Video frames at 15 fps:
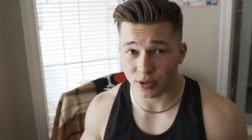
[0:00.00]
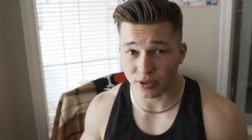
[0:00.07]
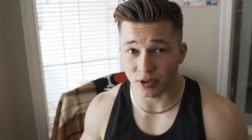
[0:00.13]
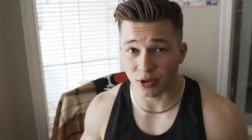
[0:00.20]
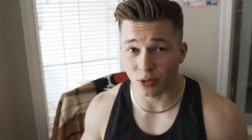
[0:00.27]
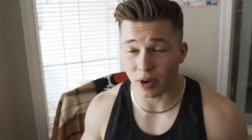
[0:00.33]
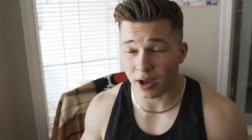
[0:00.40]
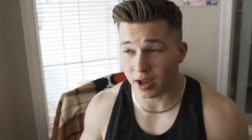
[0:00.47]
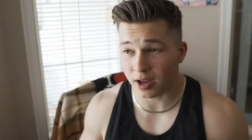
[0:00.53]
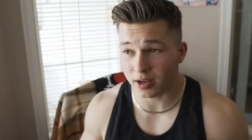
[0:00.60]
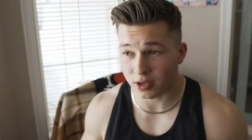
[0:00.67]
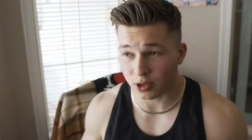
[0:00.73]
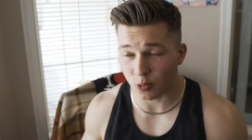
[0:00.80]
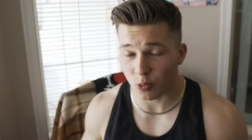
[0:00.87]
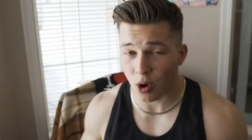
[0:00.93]
with you
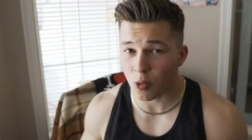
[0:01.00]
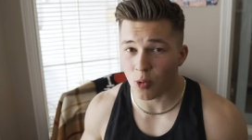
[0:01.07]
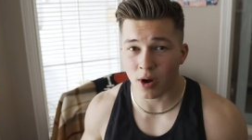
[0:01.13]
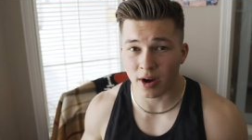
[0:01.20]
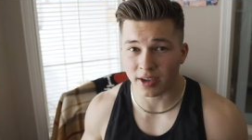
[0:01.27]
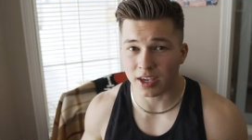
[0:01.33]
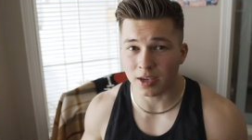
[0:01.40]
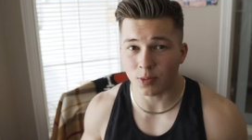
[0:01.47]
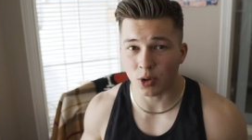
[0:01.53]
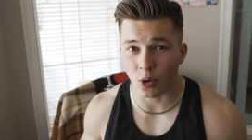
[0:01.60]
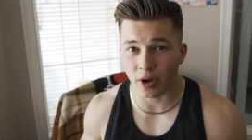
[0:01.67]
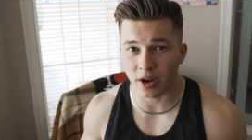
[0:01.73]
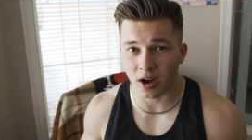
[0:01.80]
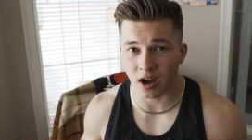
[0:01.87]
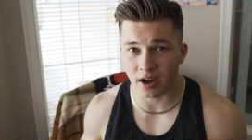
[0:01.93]
and you won't want to keep
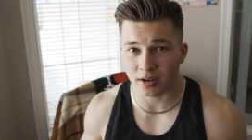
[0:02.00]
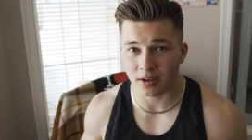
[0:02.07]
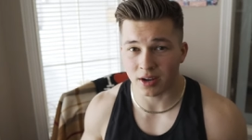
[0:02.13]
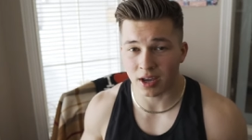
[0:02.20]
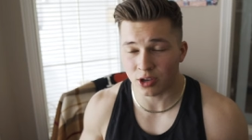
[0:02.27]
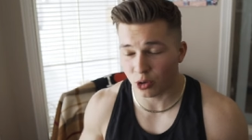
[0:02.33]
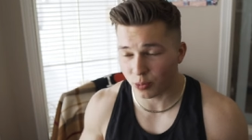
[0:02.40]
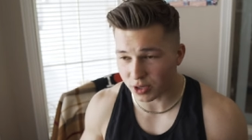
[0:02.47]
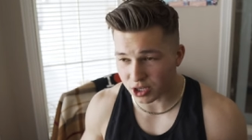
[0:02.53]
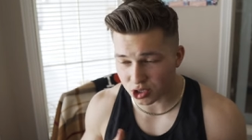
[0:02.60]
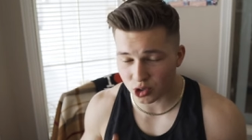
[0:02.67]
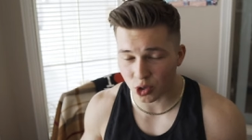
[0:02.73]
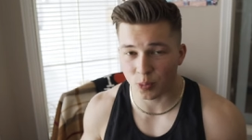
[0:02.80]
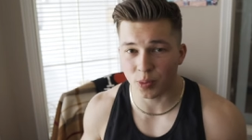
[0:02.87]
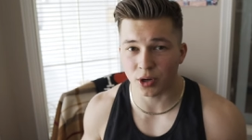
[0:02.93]
going on and you'll be
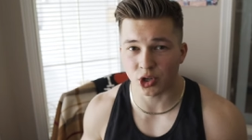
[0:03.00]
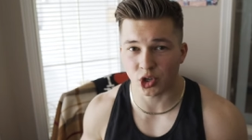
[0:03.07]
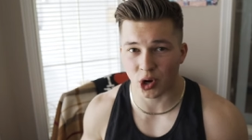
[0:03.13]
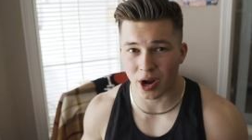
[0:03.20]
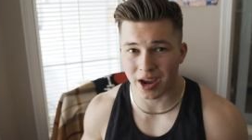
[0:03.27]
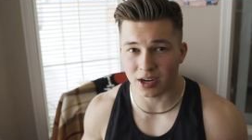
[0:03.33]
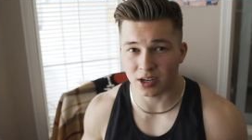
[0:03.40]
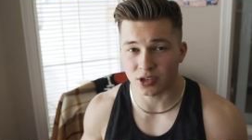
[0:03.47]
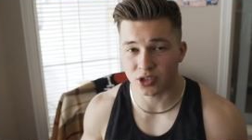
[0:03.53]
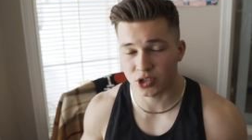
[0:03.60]
super drained.